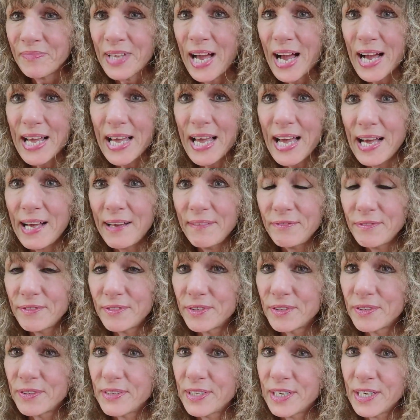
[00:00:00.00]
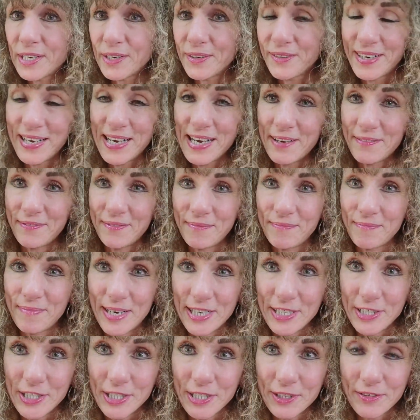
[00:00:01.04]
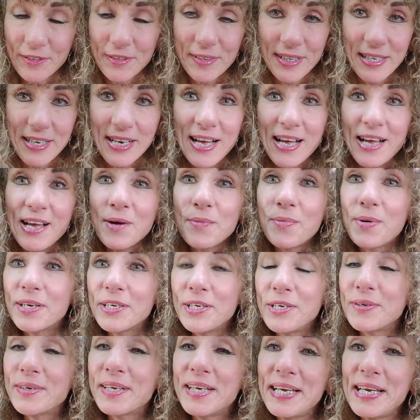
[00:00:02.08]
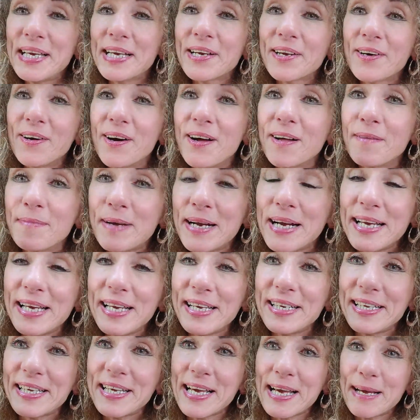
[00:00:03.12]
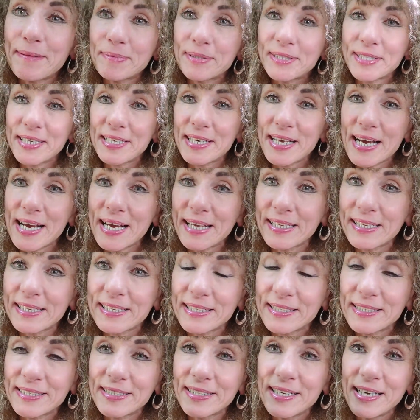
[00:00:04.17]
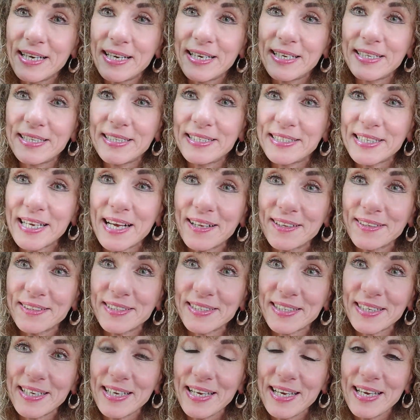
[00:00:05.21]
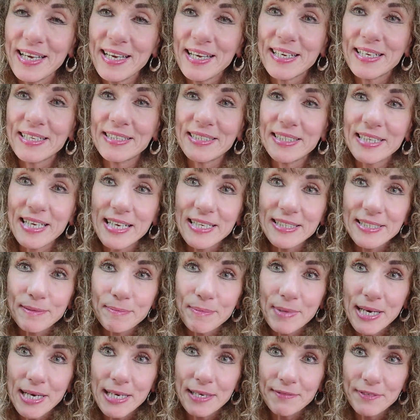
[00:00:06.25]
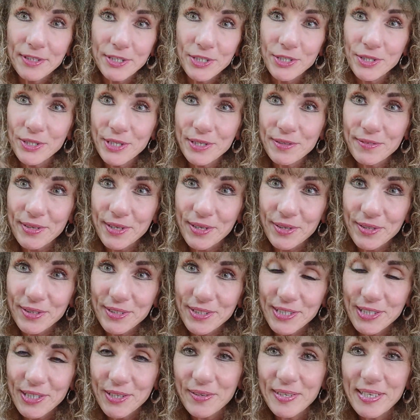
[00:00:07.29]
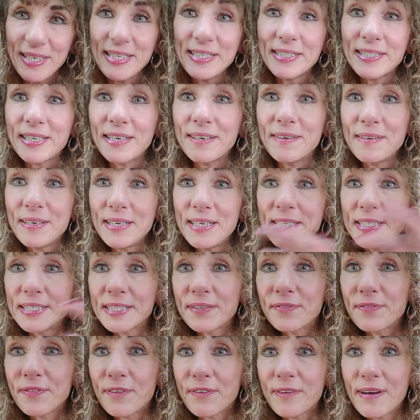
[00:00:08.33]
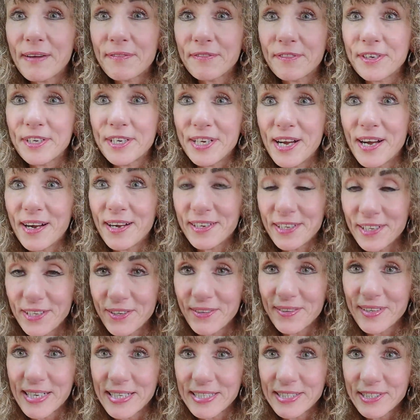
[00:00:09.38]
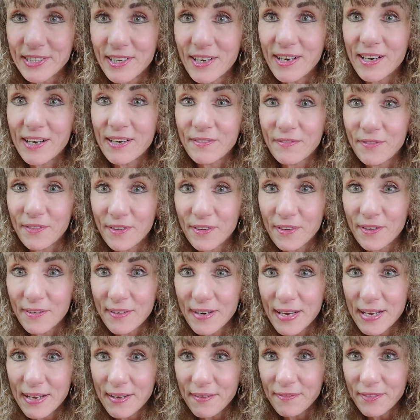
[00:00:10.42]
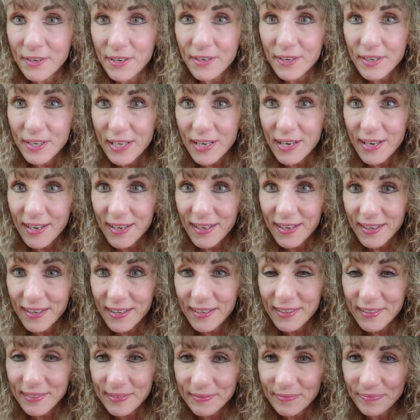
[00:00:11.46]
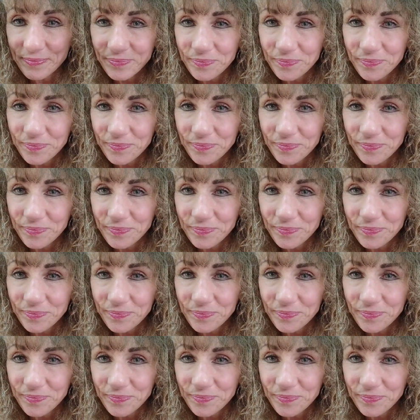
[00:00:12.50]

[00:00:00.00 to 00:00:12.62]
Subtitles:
I have my children. Well, you can't call my handicapped son Alex an adult because he has a mind of a 2-year-old. So he's a forever young. You know that song, Forever Young?